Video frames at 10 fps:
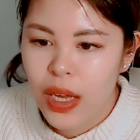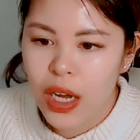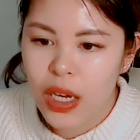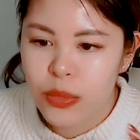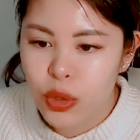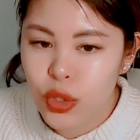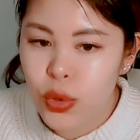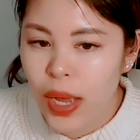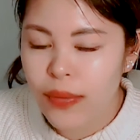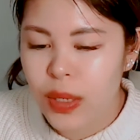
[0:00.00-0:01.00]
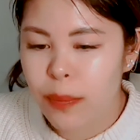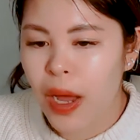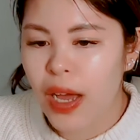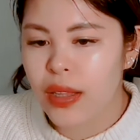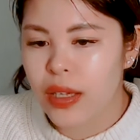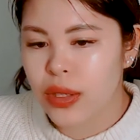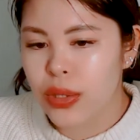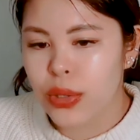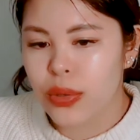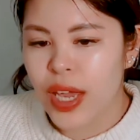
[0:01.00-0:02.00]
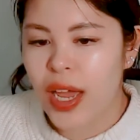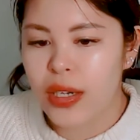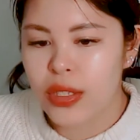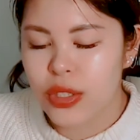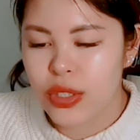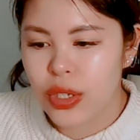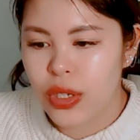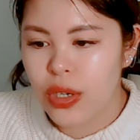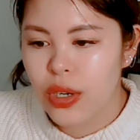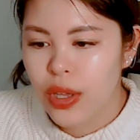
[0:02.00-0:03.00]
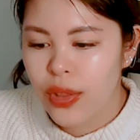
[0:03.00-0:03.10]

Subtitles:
You do have to buy like the little canister